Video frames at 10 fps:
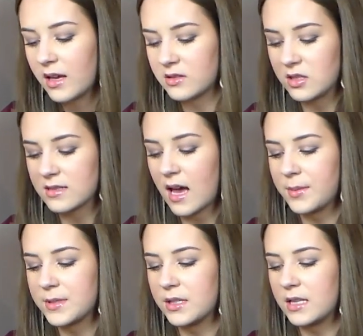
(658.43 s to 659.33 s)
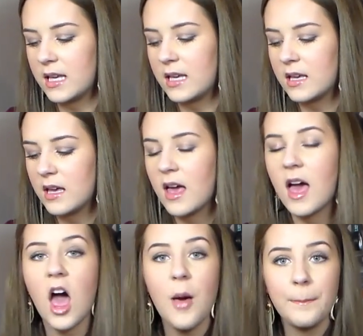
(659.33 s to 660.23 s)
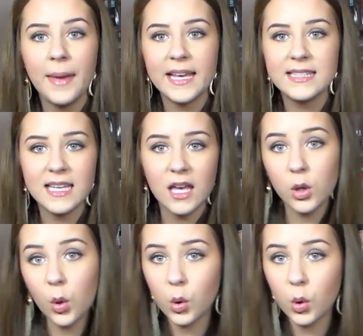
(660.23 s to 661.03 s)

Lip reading: It's just absolutely amazing and